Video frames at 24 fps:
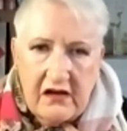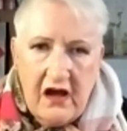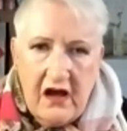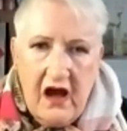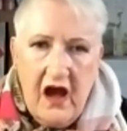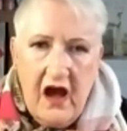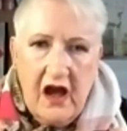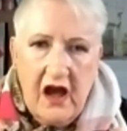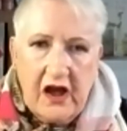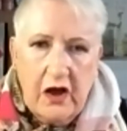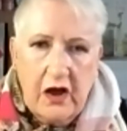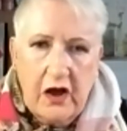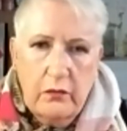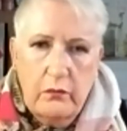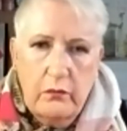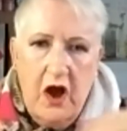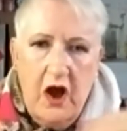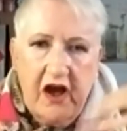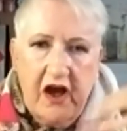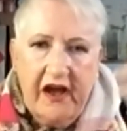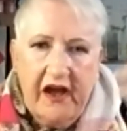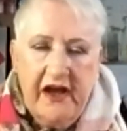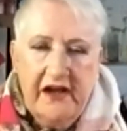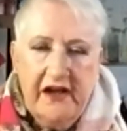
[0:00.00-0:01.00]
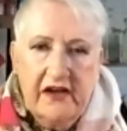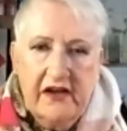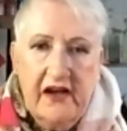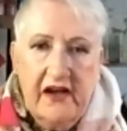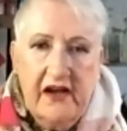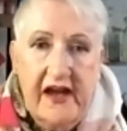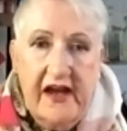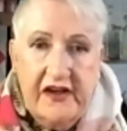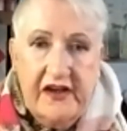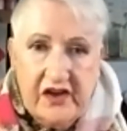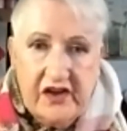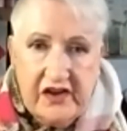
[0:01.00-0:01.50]
I can work in
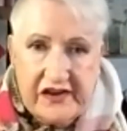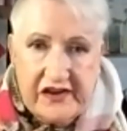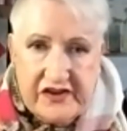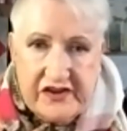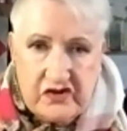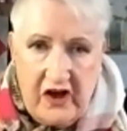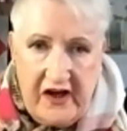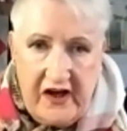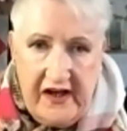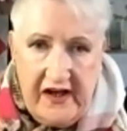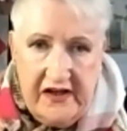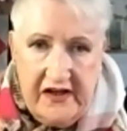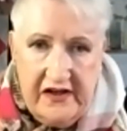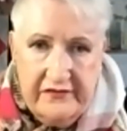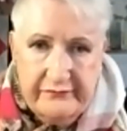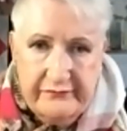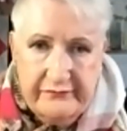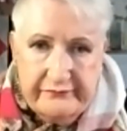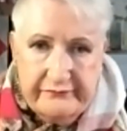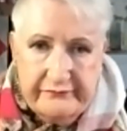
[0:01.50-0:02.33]
industry.